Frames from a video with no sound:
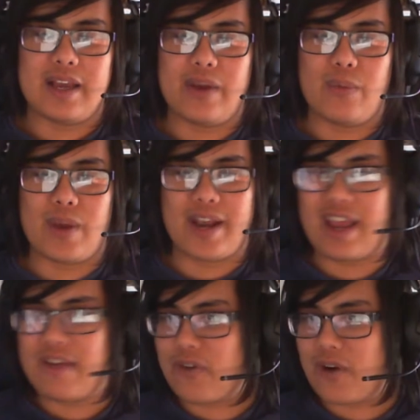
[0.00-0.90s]

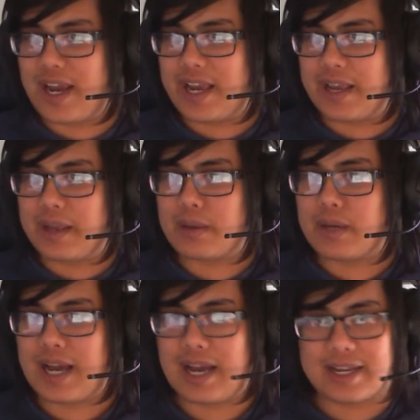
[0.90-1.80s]
whenever I
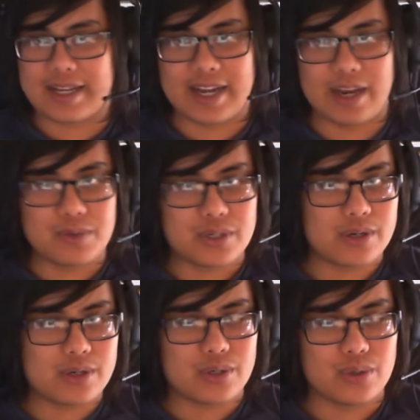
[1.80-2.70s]
had a
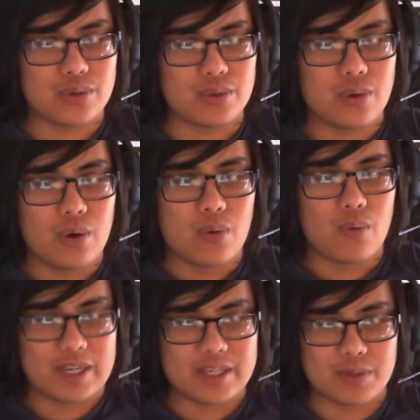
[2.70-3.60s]
counter to
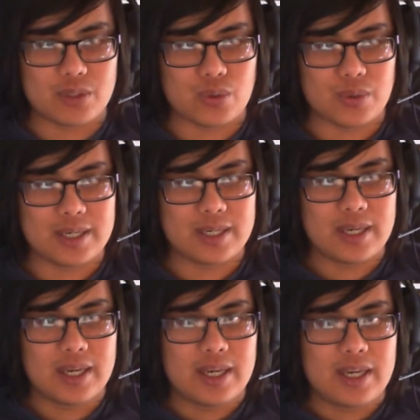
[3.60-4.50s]
what he was doing,
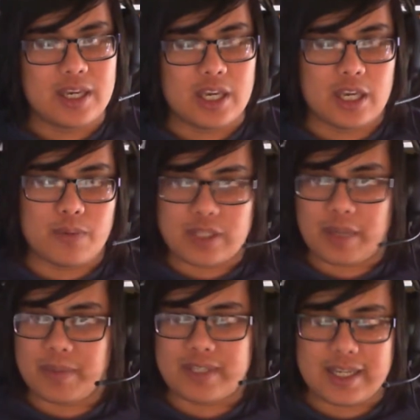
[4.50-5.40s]
he was
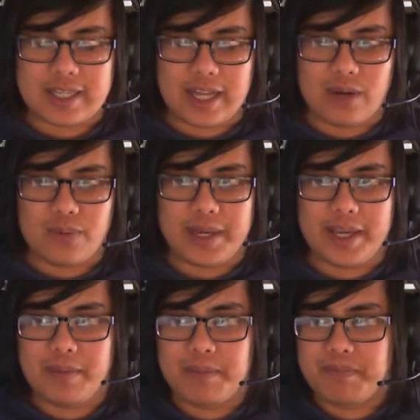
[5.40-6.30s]
able to take that away.
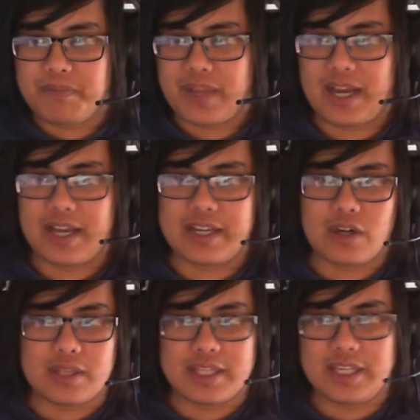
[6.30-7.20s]
I
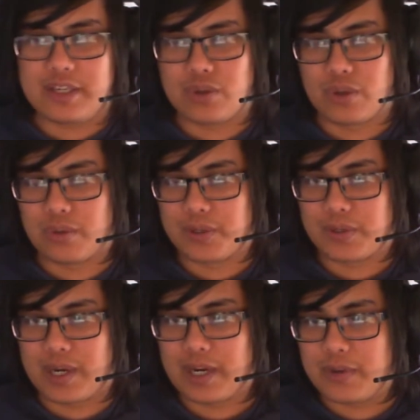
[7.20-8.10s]
got the Sudowoodo
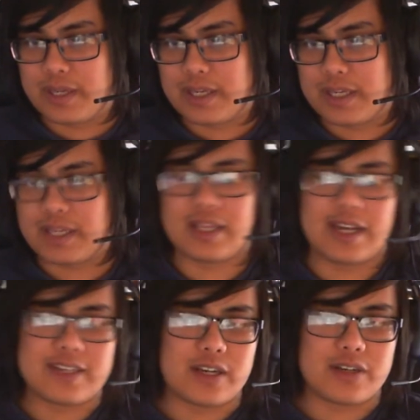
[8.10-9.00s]
out. He
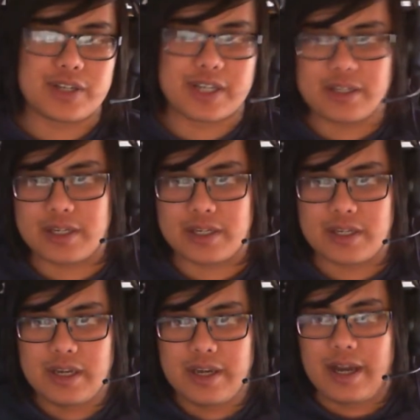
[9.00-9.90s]
Lysander killed it.
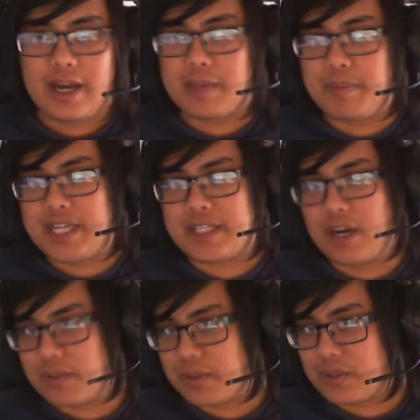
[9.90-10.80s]
I made
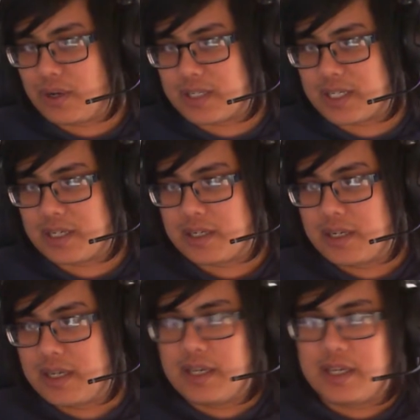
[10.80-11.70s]
Garbotoxin.
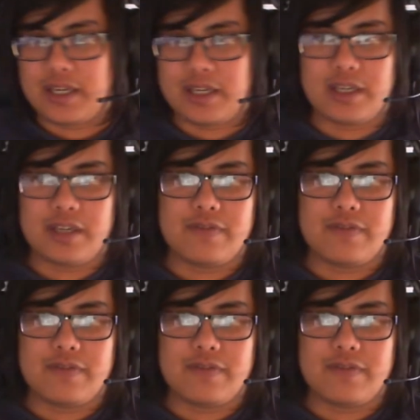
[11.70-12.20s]
He